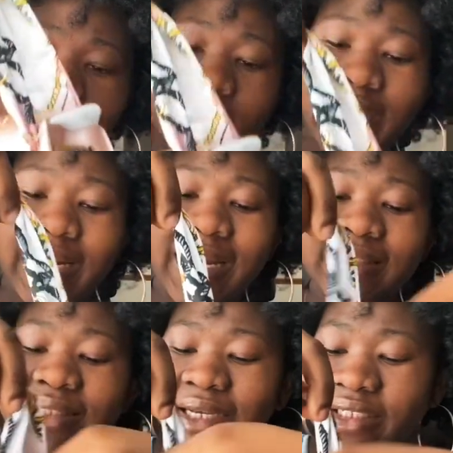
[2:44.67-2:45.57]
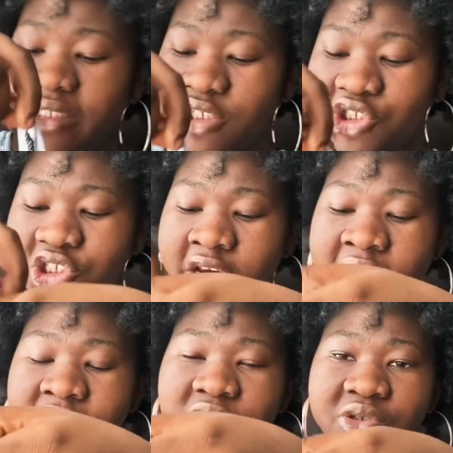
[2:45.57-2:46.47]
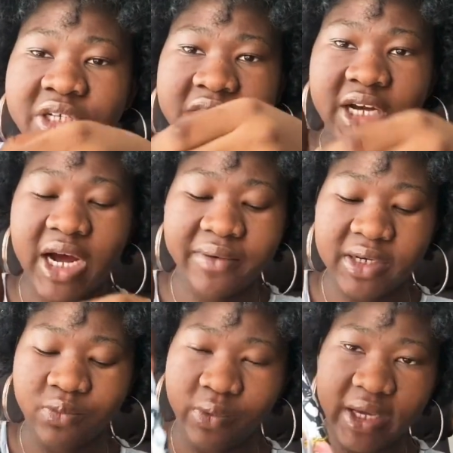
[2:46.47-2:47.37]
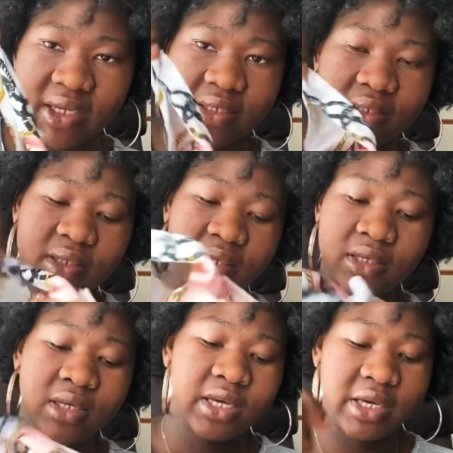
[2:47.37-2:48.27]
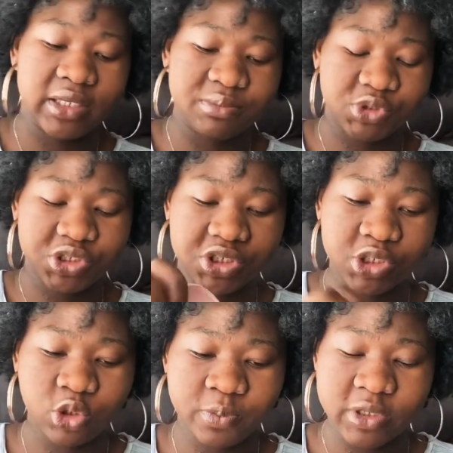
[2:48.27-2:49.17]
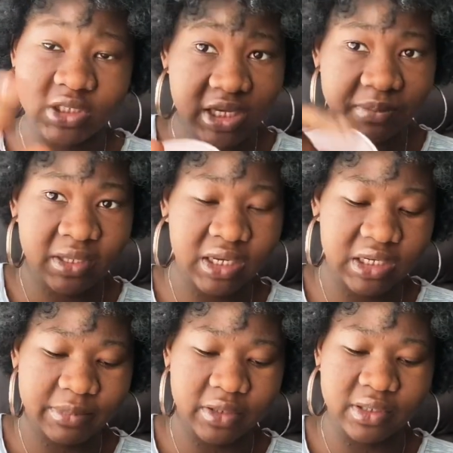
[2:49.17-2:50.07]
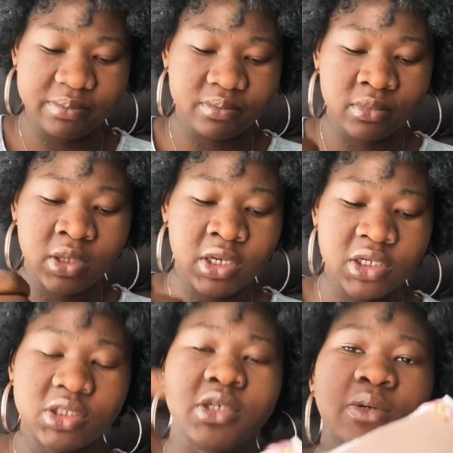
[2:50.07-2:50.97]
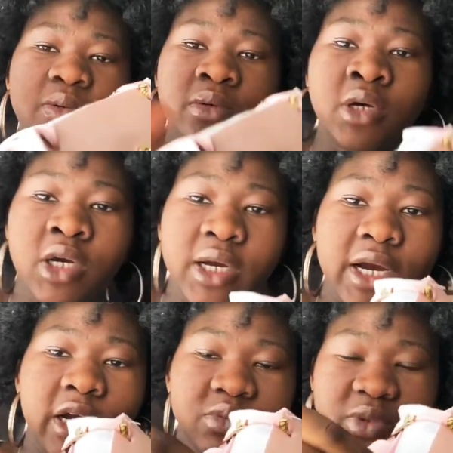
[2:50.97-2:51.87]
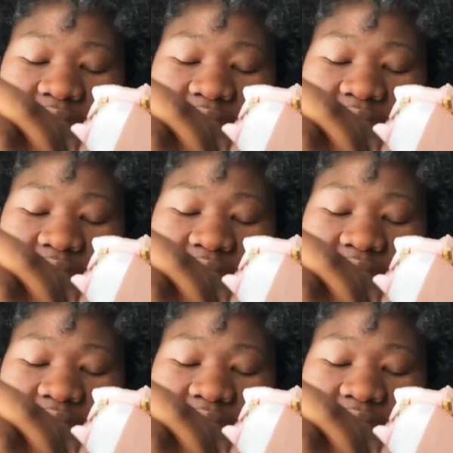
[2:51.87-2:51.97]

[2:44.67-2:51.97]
It has like a chain, you can carry it away, and I'm just gonna open it. Keep thinking about the, so it comes with